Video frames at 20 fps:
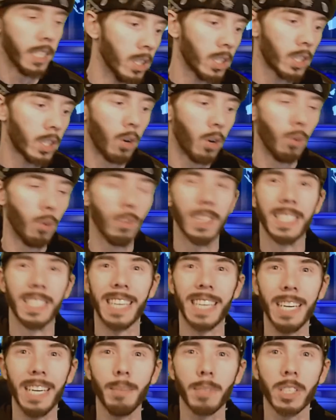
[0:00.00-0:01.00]
So the
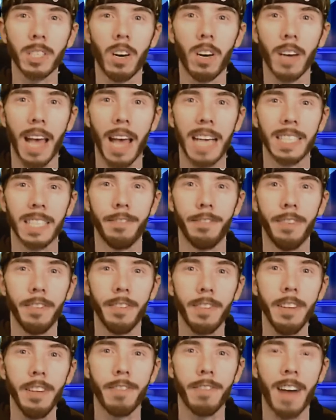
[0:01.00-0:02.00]
Samsung has a
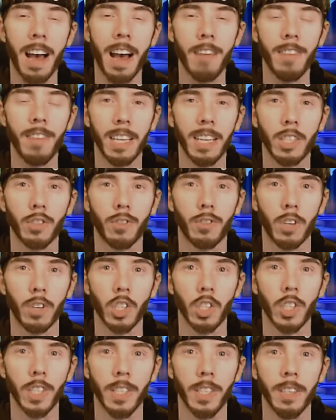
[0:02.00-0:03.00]
55-inch
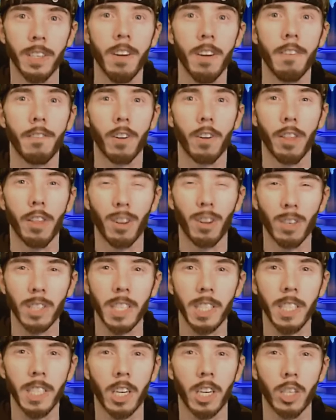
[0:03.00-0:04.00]
version for
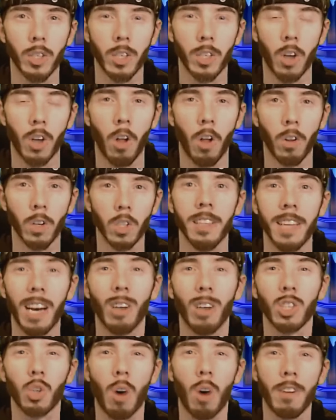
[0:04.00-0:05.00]
$1,300. They
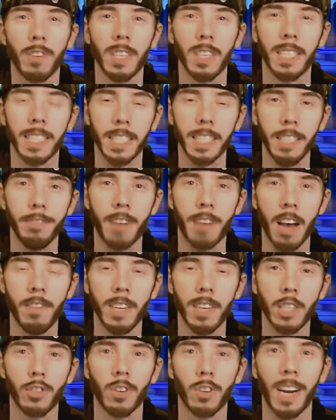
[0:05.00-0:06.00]
also offer a
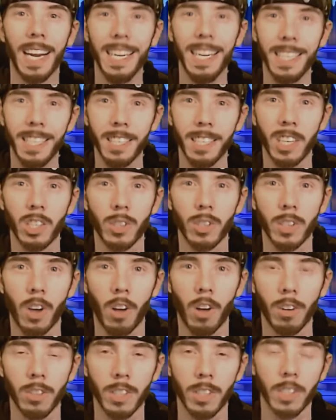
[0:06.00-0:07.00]
65-inch for
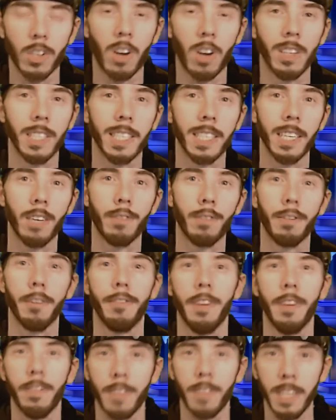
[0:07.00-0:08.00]
$1,800 that's on sale for
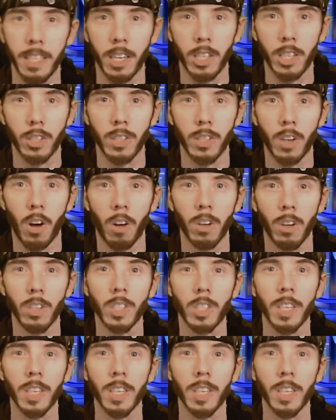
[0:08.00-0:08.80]
$1,500,